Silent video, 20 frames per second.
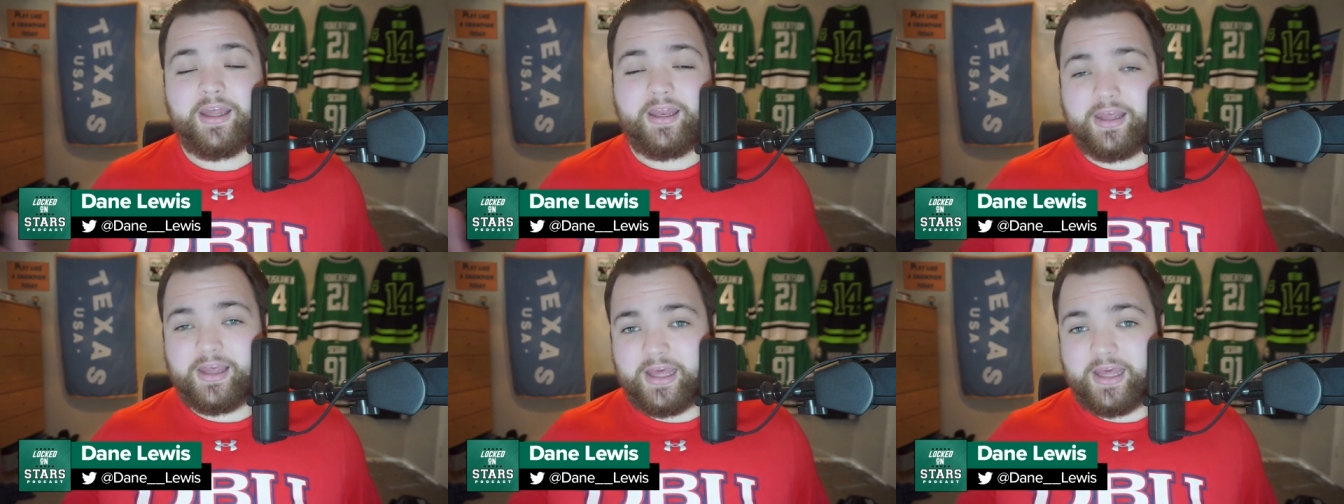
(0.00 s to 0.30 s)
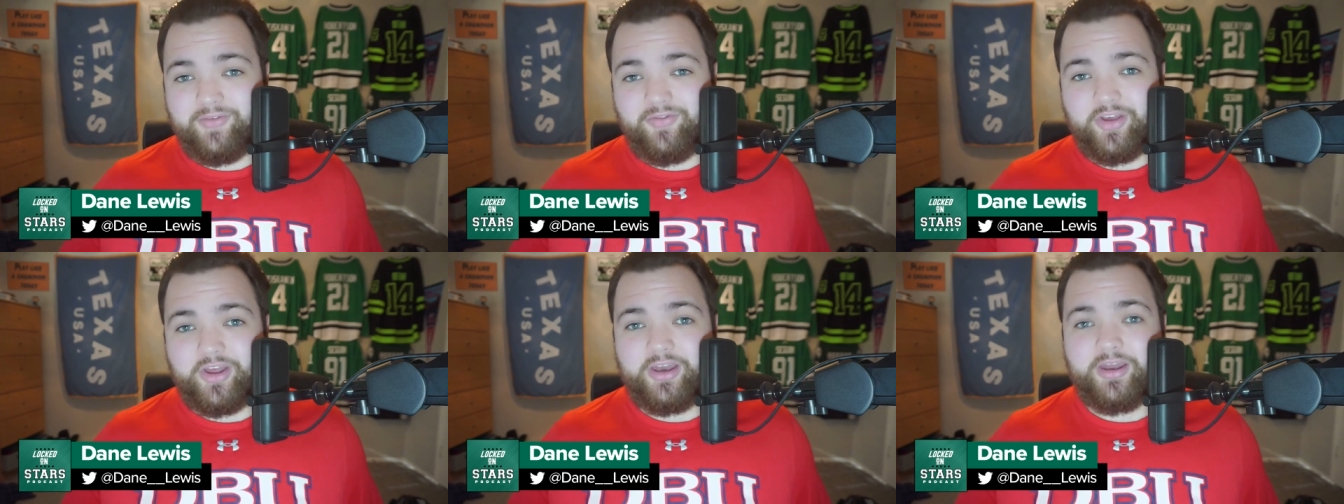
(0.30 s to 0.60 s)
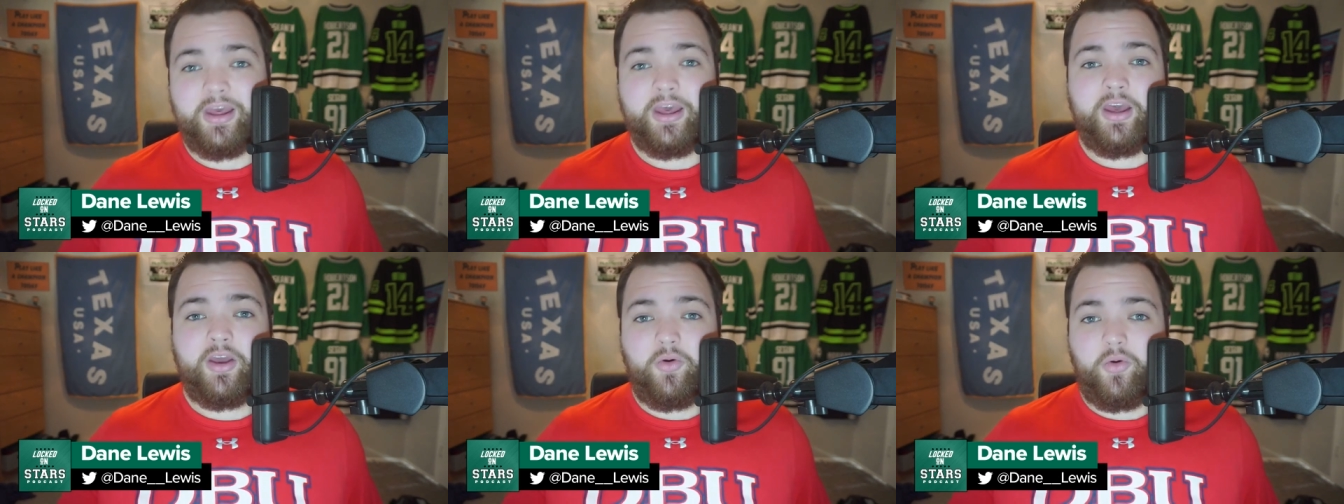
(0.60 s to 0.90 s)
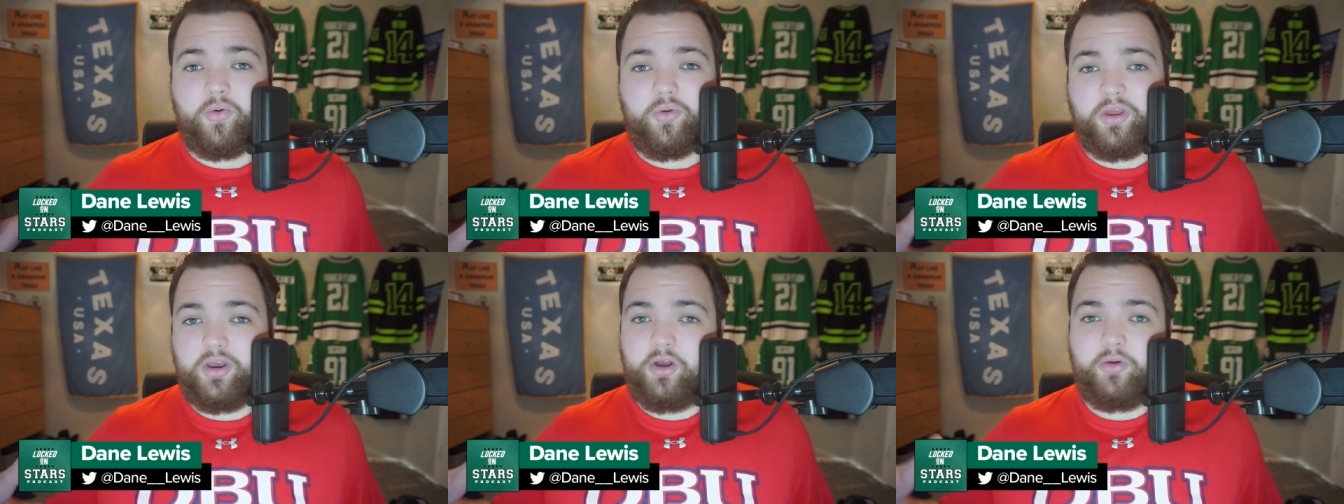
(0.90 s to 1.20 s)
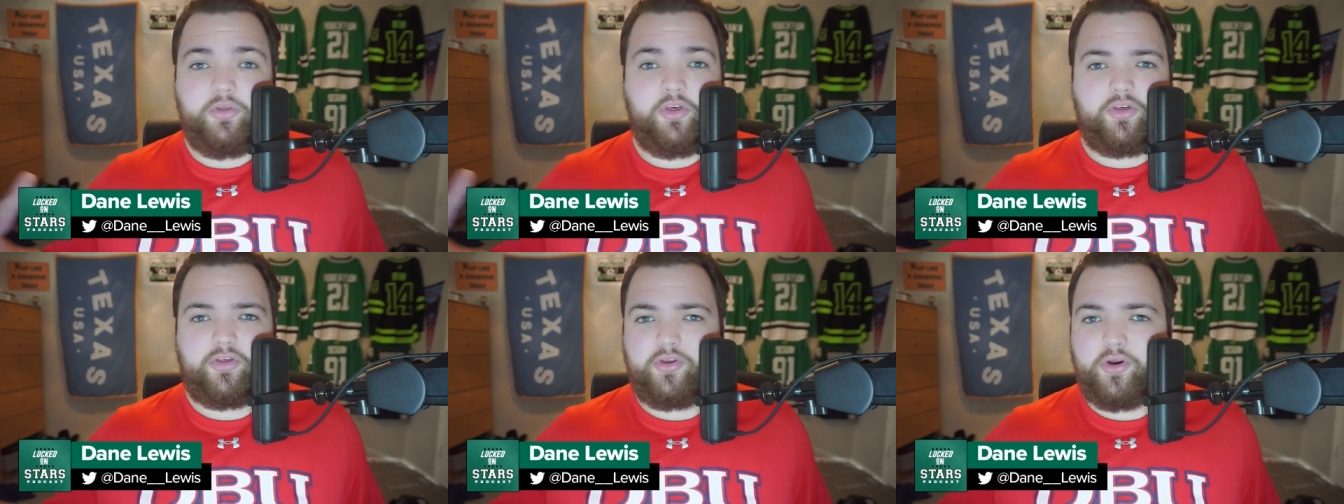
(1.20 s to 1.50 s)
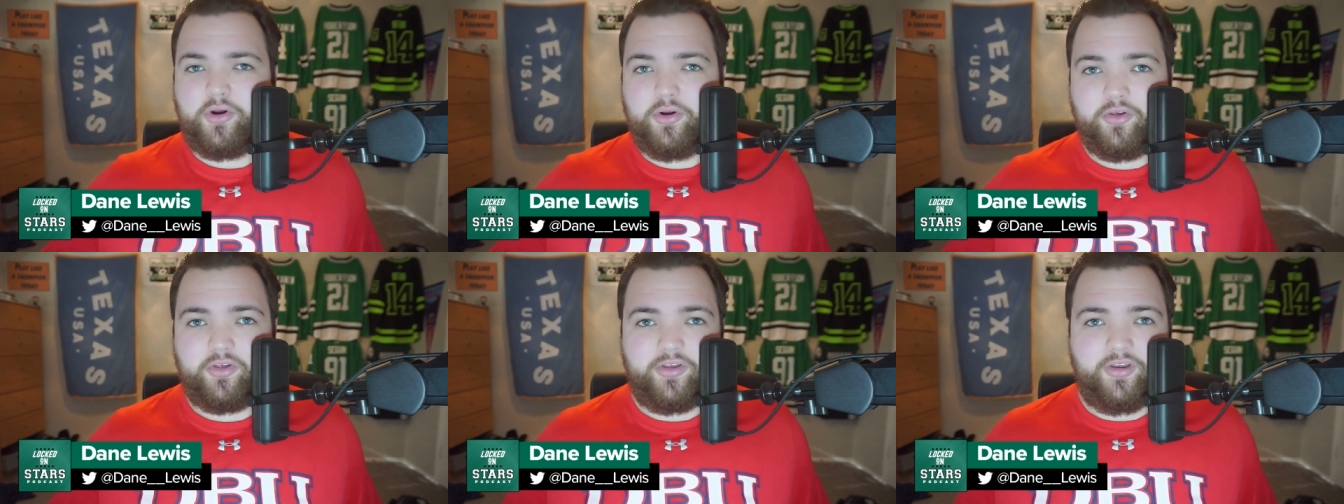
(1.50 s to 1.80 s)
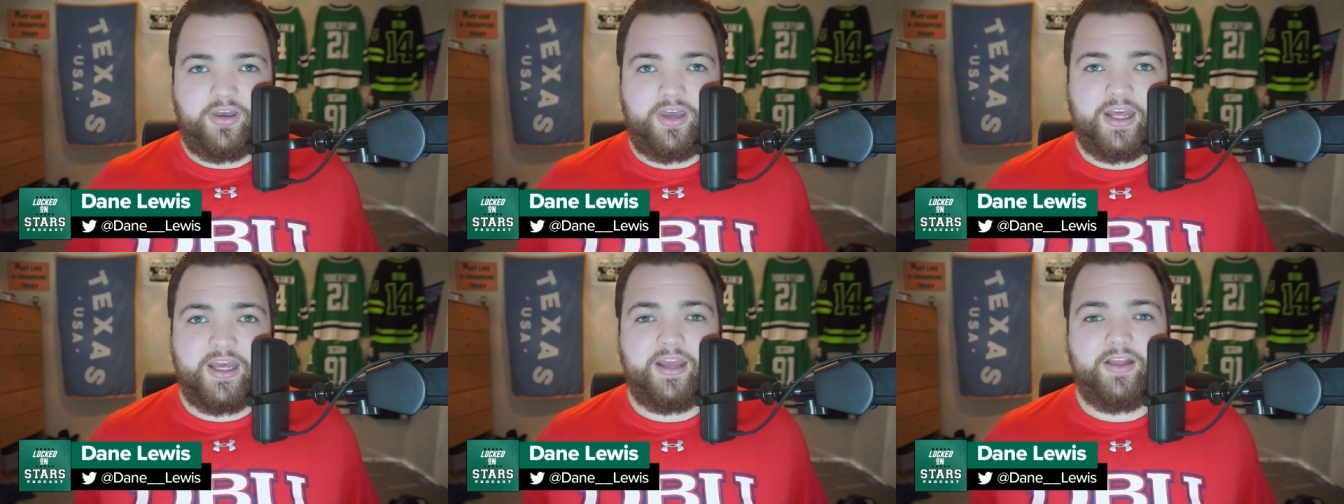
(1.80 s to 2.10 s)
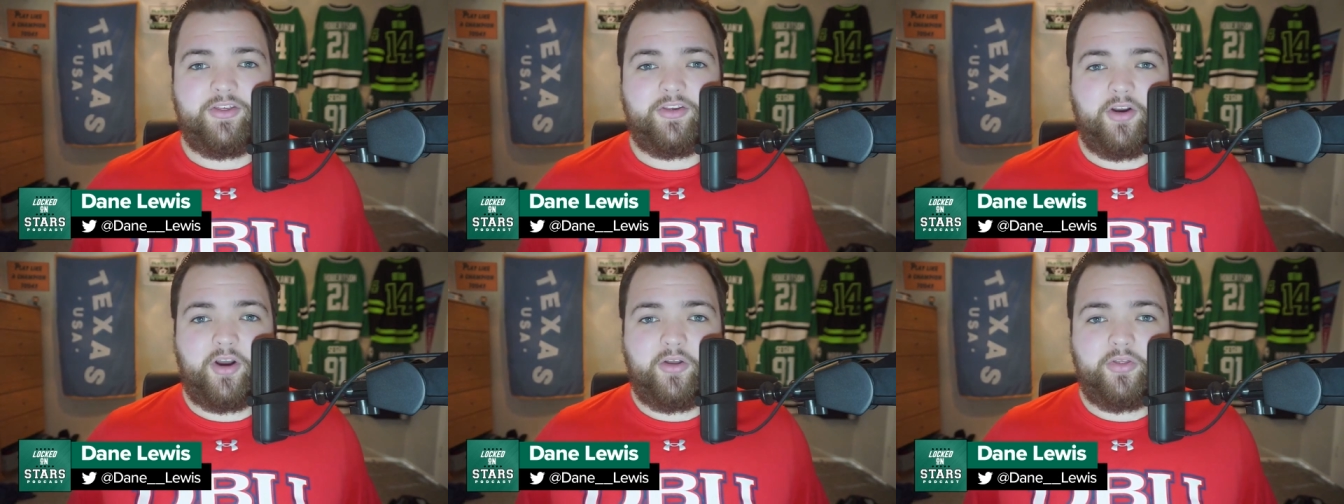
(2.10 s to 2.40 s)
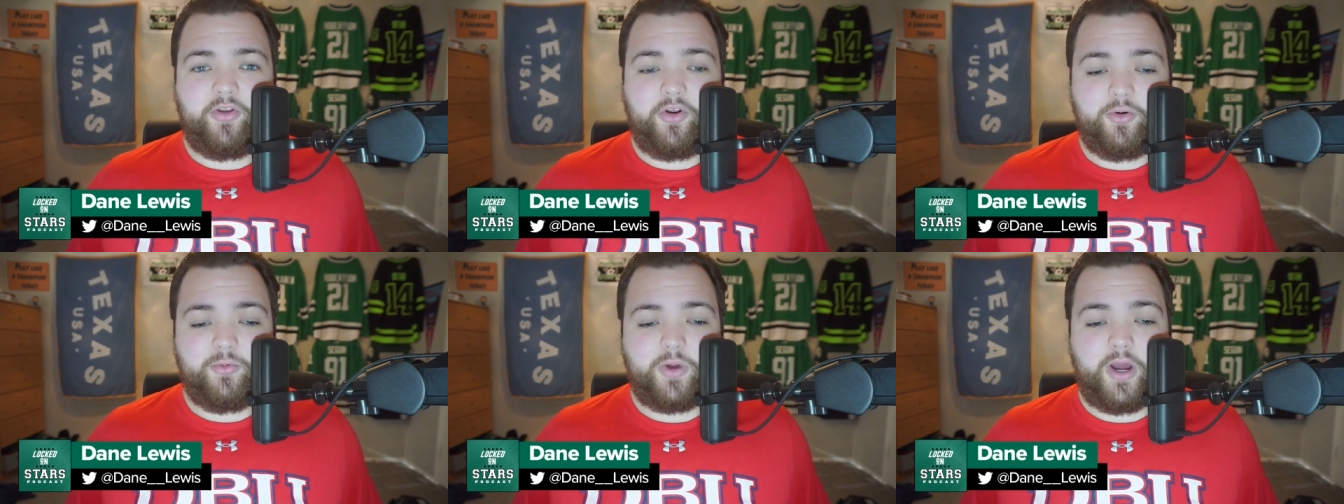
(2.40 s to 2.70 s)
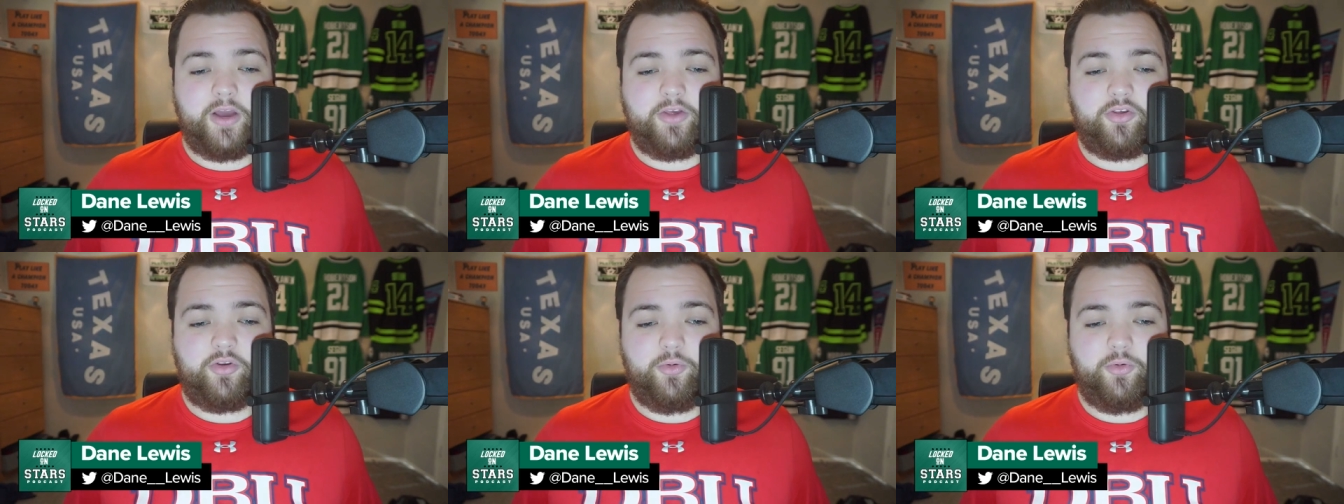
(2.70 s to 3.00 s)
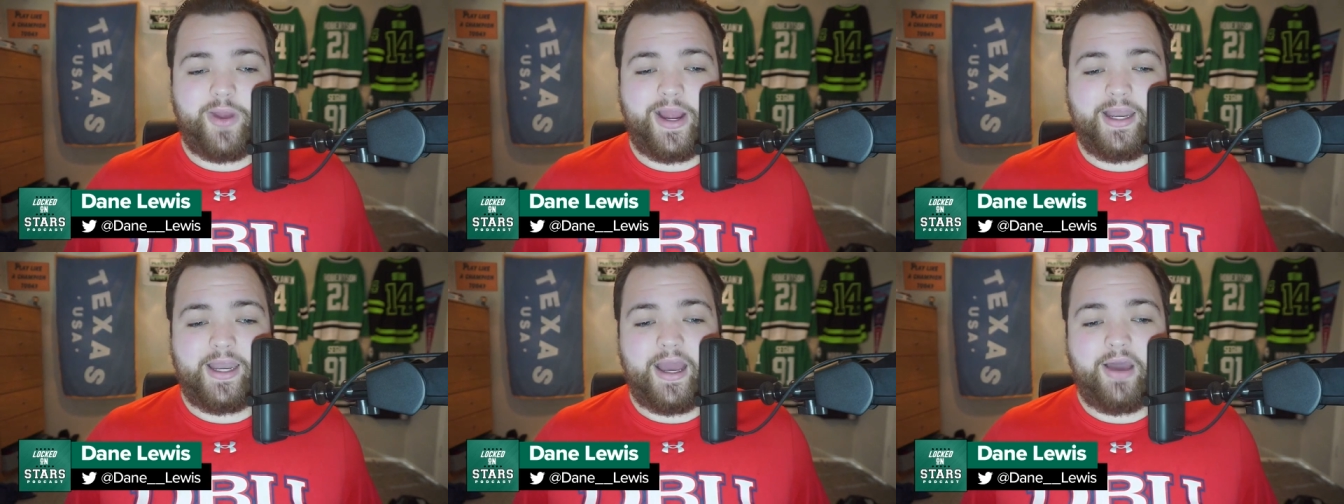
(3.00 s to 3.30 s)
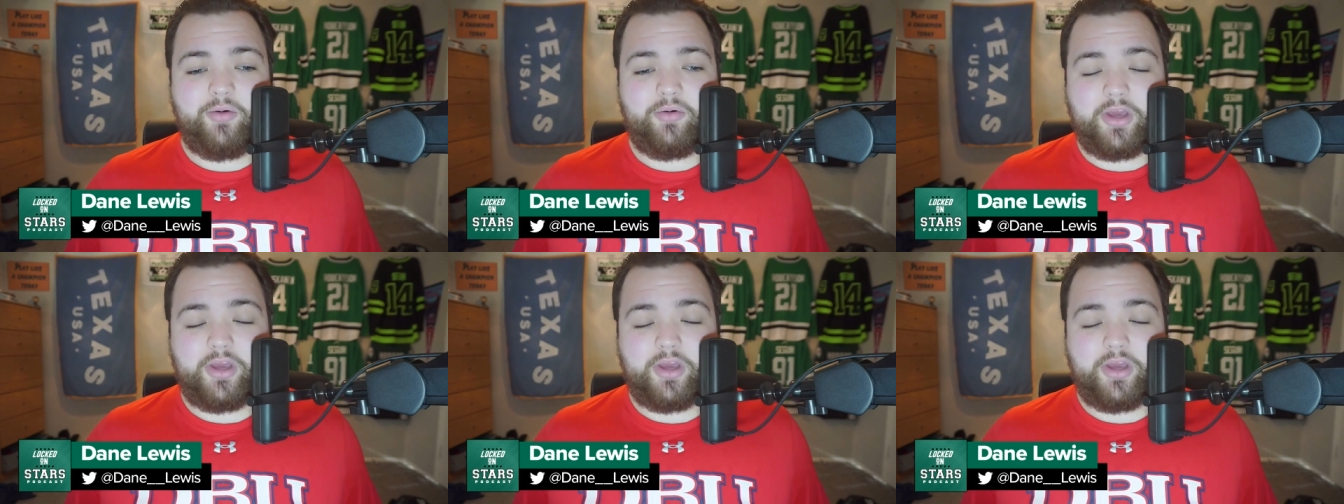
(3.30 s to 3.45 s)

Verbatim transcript: given you know the stars' needs on their roster right now.